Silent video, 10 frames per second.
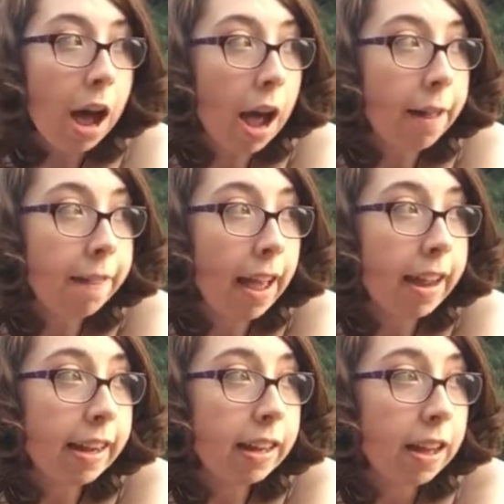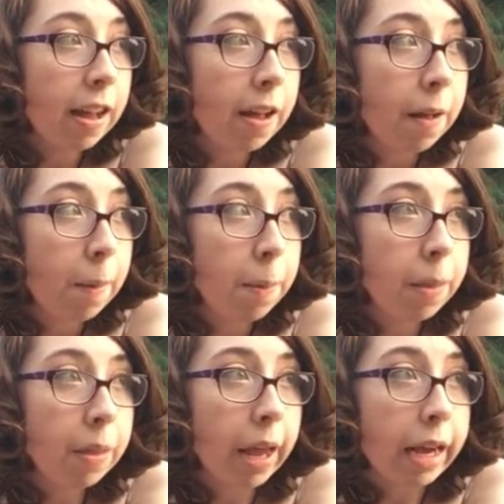I like
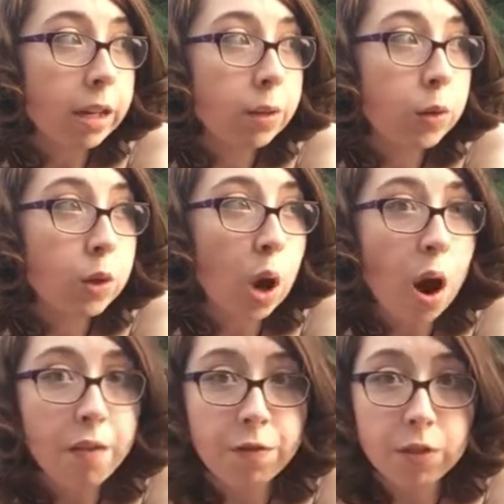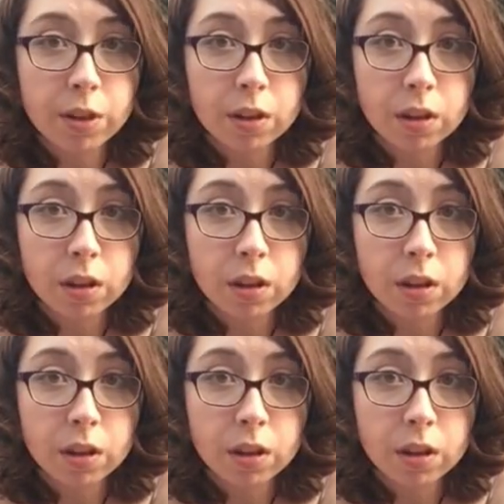soft